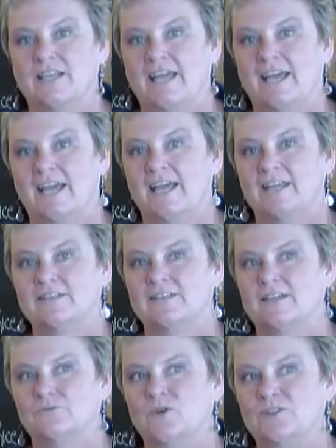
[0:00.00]
and
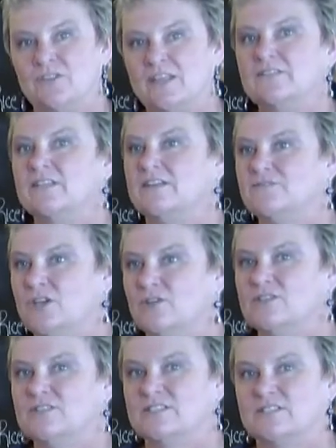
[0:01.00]
one thing that I've
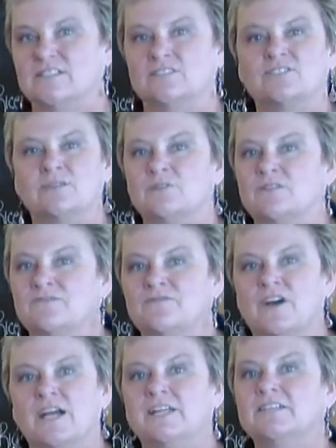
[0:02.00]
noticed is that some of the
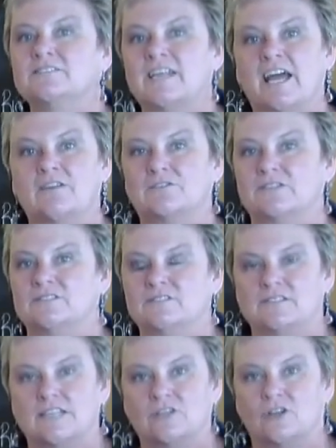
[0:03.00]
finest athletes
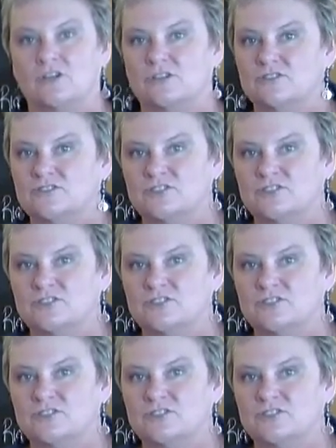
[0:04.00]
that are